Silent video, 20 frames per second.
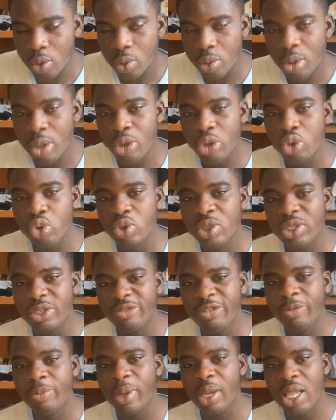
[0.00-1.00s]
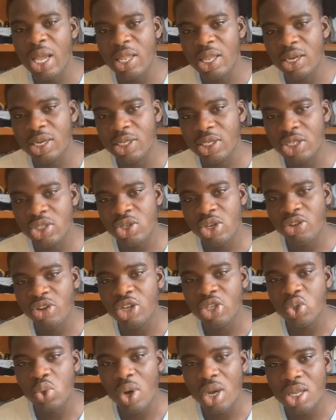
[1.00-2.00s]
when you do CVP analysis, you're
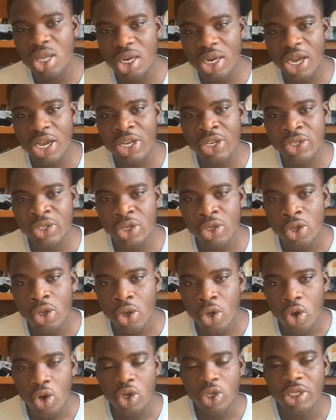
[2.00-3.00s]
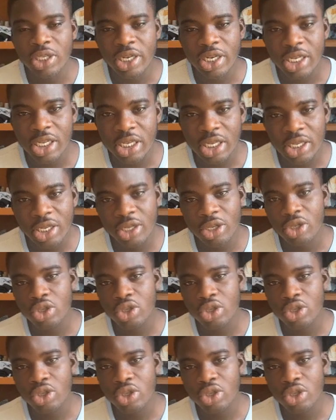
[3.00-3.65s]
trying to analyze or study,